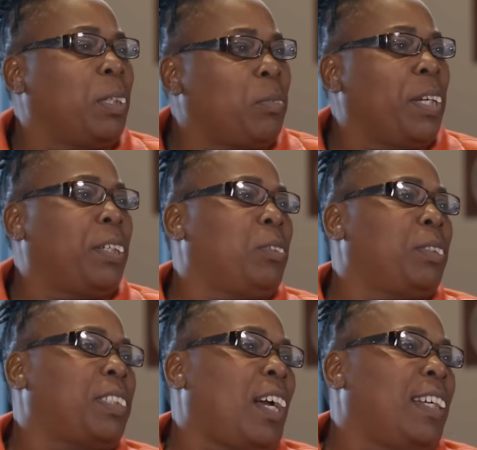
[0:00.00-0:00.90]
getting ready to
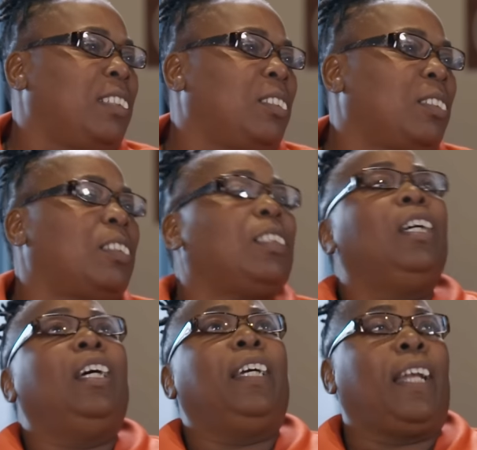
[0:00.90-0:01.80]
retire,
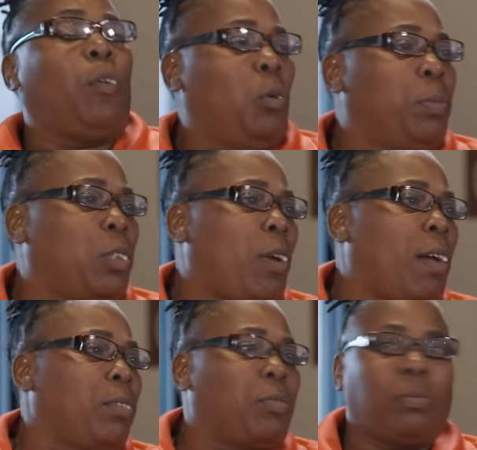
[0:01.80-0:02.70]
and I won't be
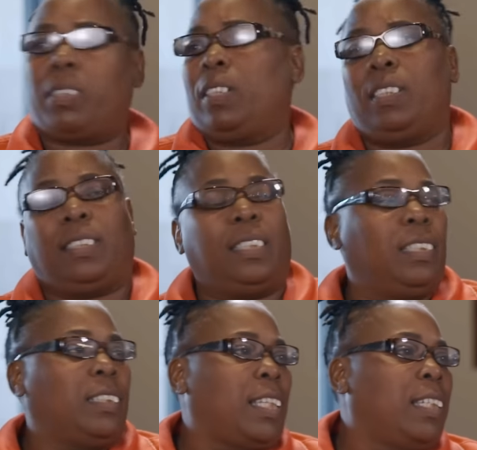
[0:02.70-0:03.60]
traveling from city to
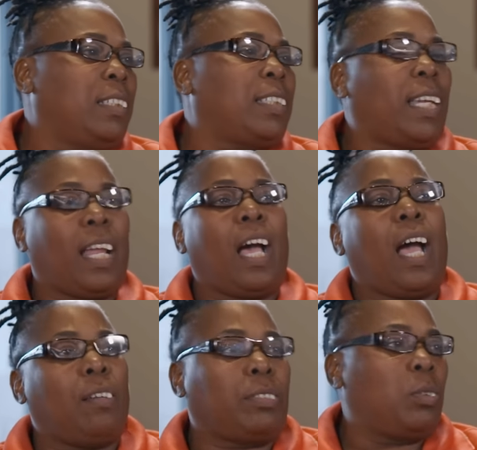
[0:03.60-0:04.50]
city, state to state. I
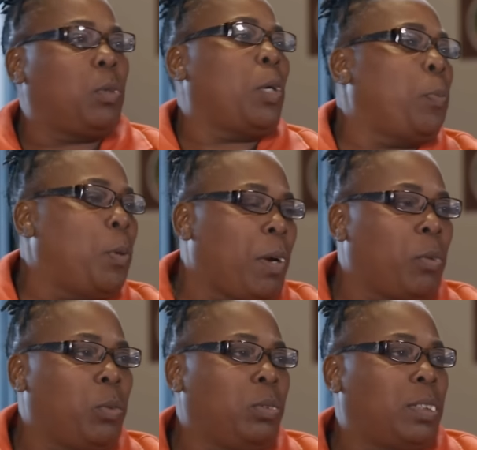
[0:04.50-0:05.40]
have somewhere to put
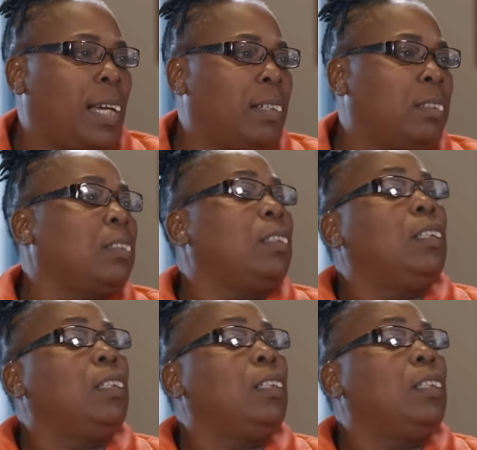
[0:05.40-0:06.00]
my roots down